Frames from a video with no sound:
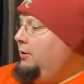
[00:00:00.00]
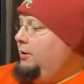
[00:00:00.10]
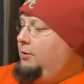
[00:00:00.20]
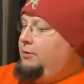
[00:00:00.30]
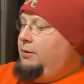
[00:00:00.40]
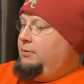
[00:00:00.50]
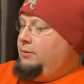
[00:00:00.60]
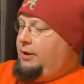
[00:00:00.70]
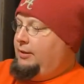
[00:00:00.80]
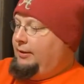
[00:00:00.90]
Oh,
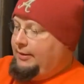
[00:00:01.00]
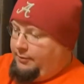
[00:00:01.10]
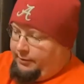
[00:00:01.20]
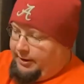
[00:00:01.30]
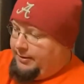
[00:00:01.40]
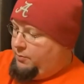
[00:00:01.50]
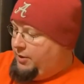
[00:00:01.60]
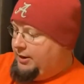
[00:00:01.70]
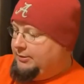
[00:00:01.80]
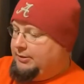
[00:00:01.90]
I think they were reading our
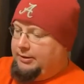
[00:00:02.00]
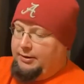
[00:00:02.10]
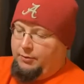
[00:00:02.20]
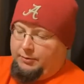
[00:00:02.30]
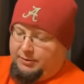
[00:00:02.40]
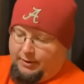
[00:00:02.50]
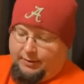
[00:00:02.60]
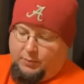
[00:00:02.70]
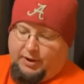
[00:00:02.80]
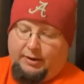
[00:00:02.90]
minds, Sarah. We were
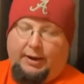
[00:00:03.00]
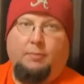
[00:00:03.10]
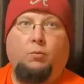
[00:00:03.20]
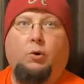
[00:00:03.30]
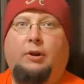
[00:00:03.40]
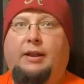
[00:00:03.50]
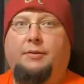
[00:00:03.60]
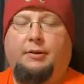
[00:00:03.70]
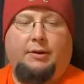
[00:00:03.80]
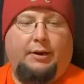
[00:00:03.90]
talking about needing more
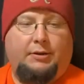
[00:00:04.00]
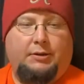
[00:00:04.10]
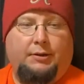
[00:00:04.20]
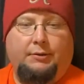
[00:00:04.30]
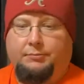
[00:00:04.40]
leather conditioner.